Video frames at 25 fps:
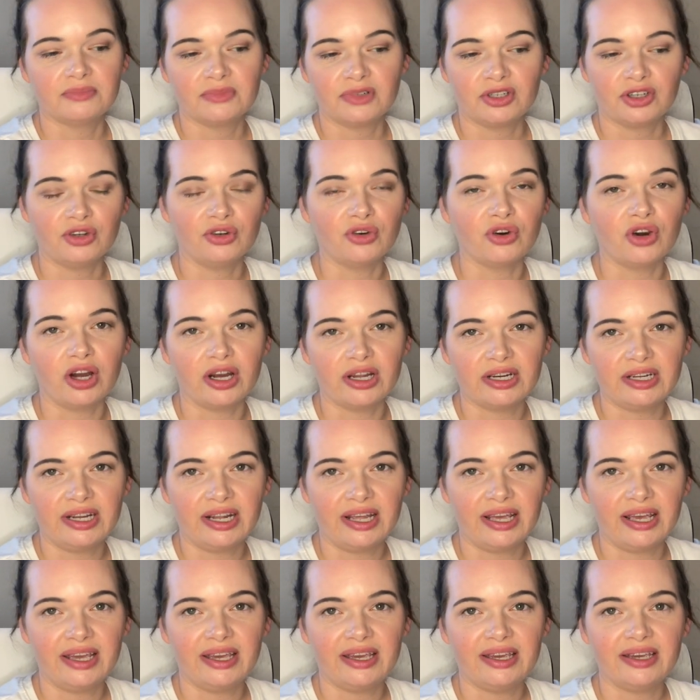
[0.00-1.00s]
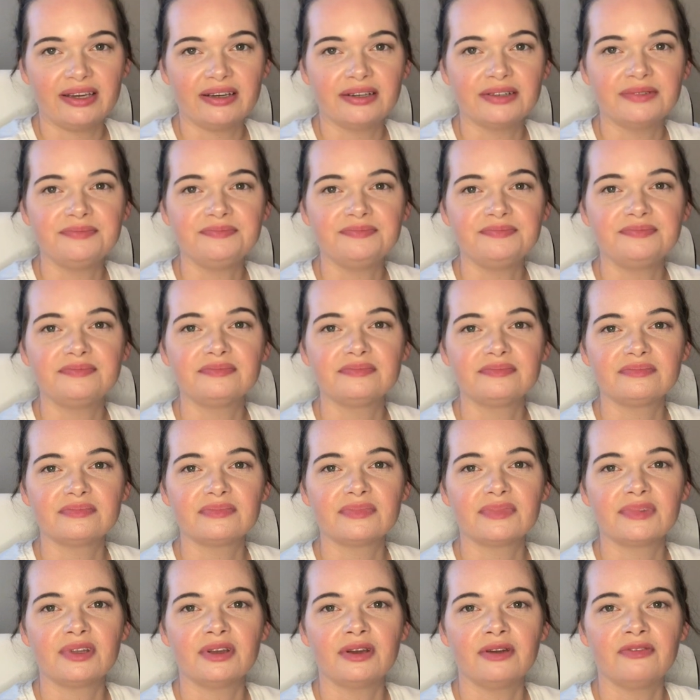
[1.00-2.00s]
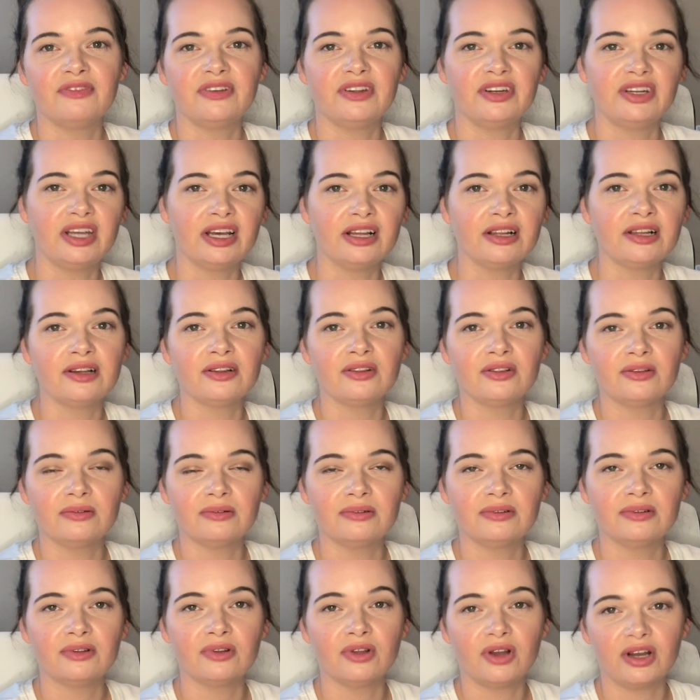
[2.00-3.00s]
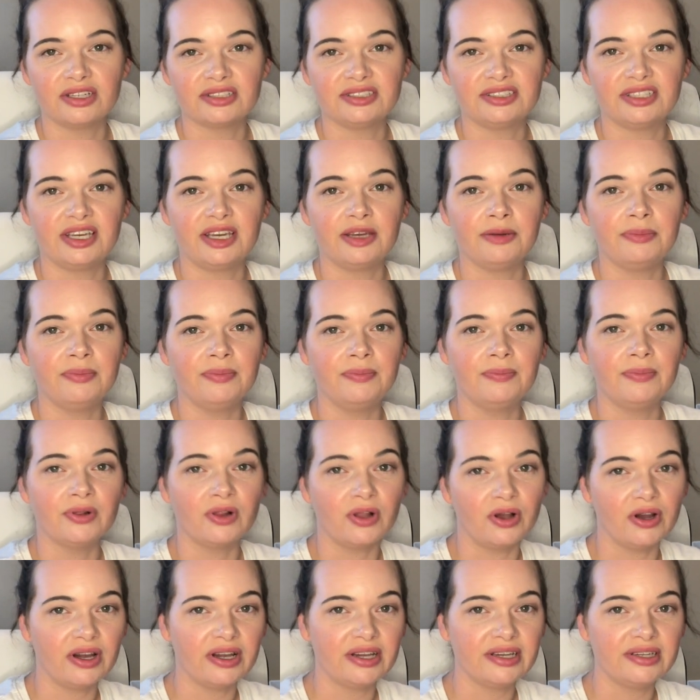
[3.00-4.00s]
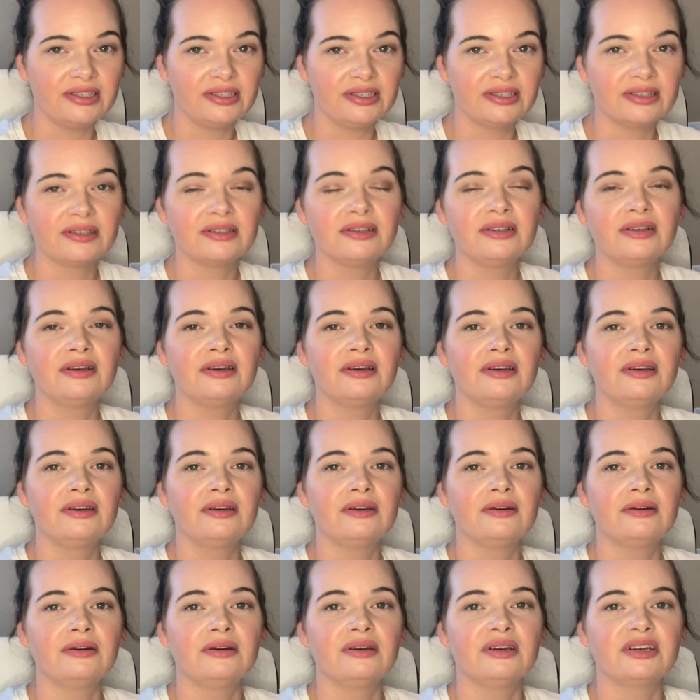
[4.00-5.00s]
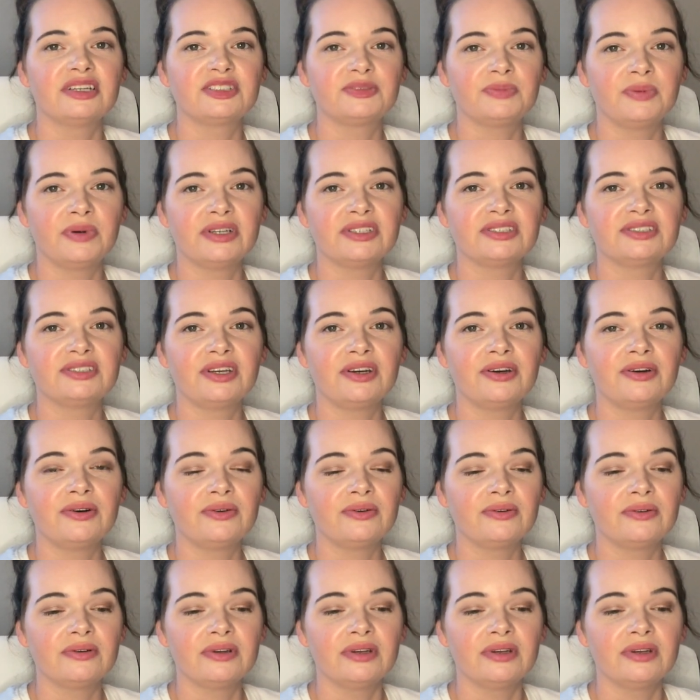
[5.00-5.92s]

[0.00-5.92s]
grande vanilla latte blonde espresso,